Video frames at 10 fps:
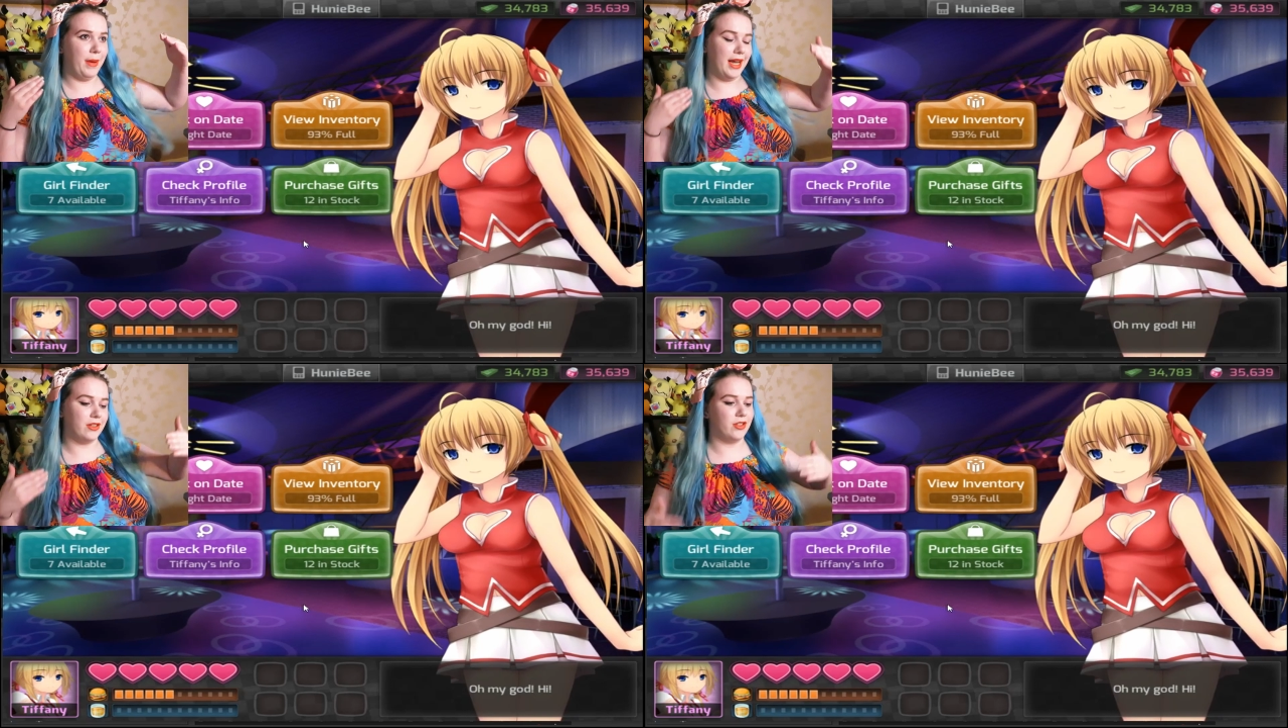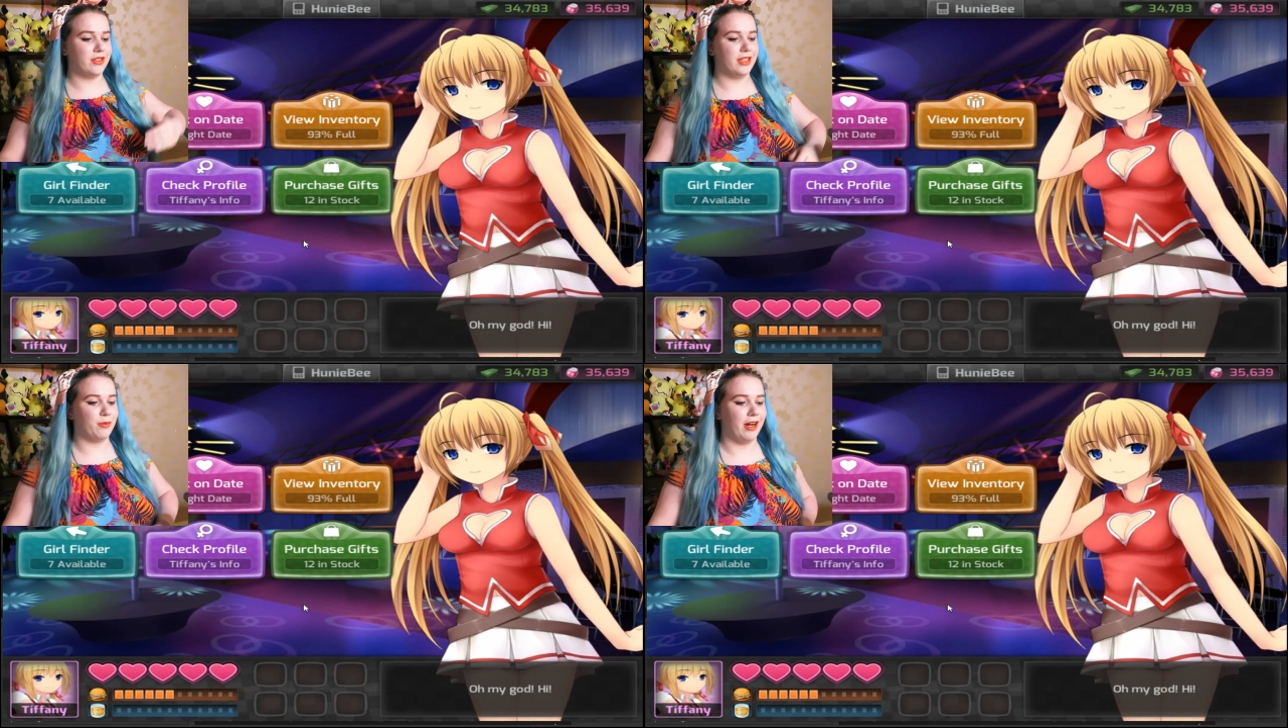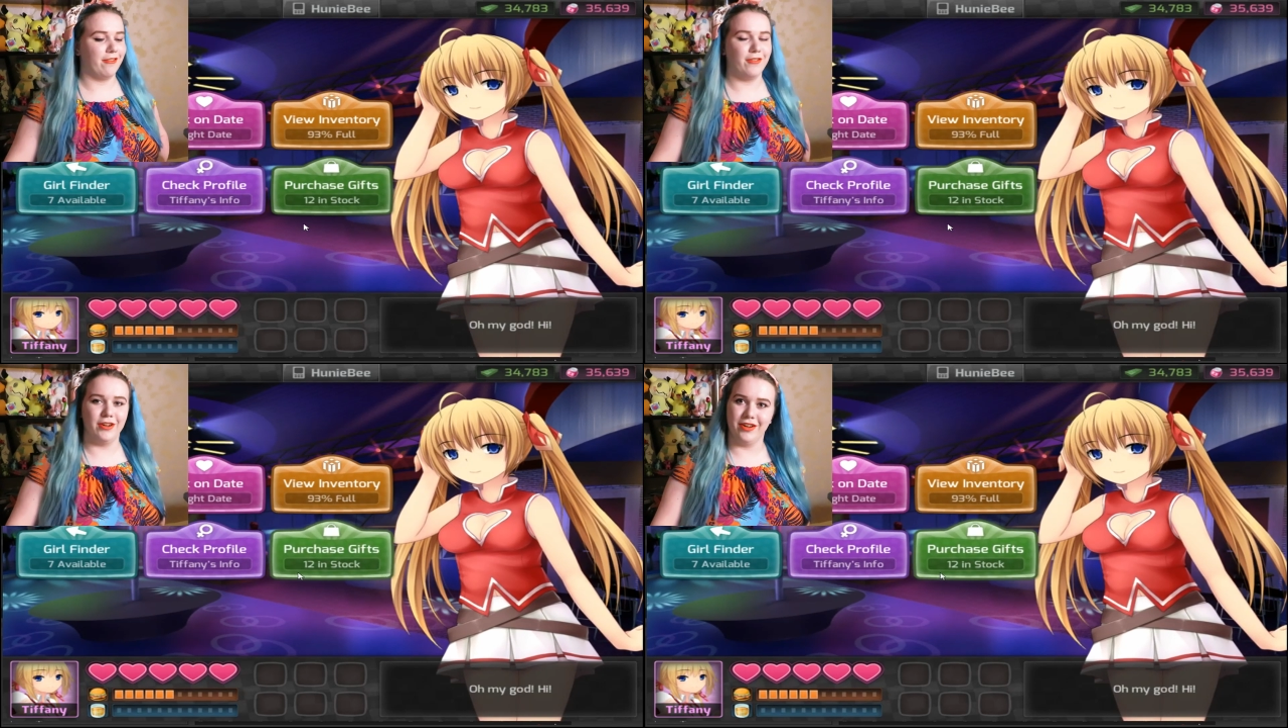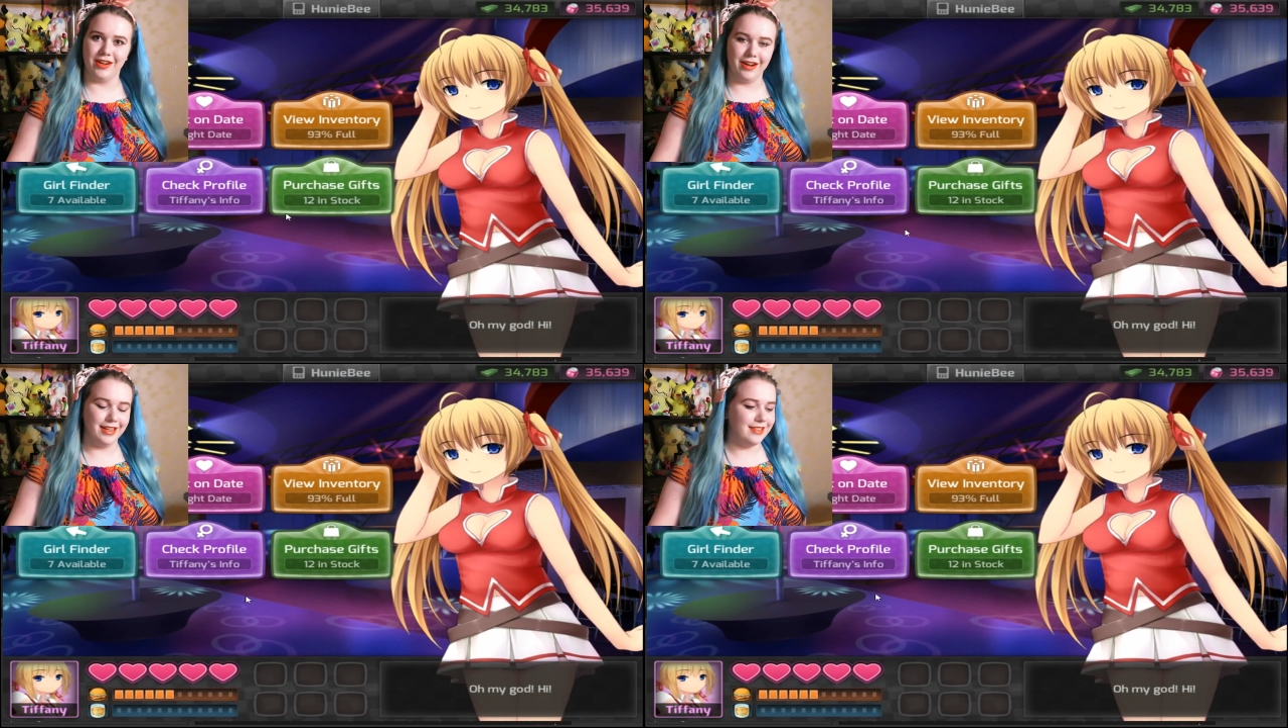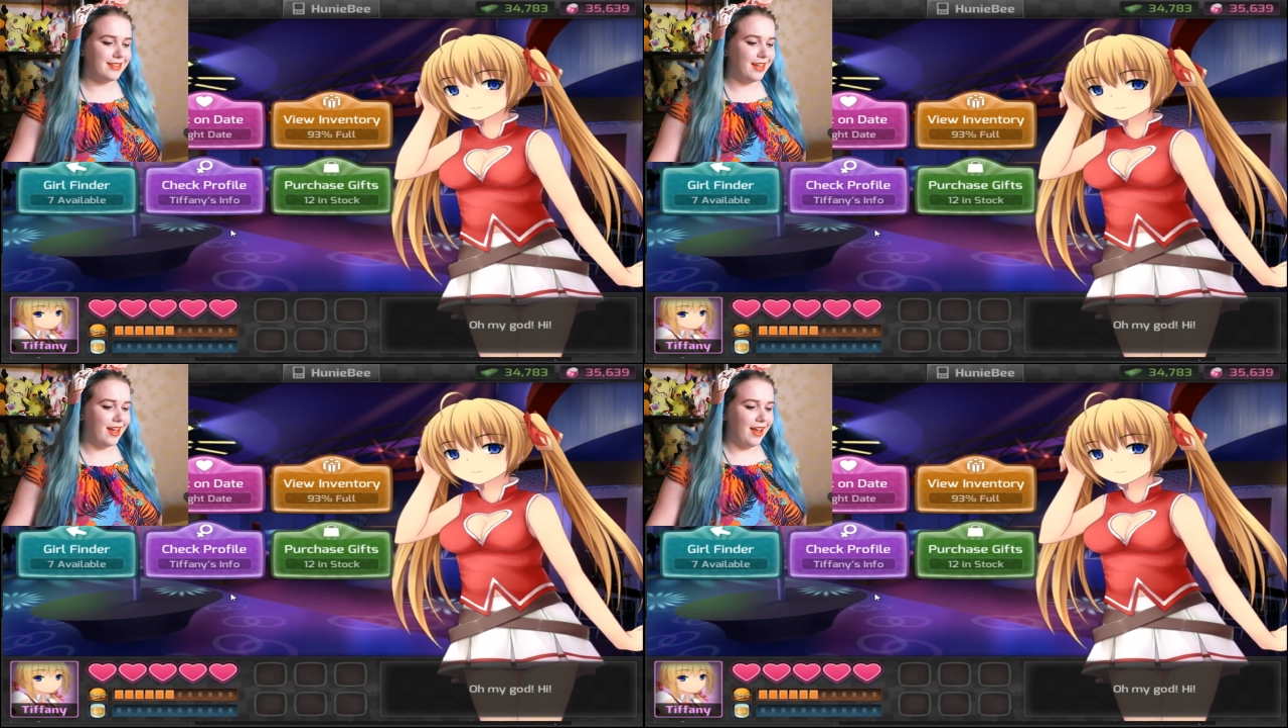pictures as well for you guys,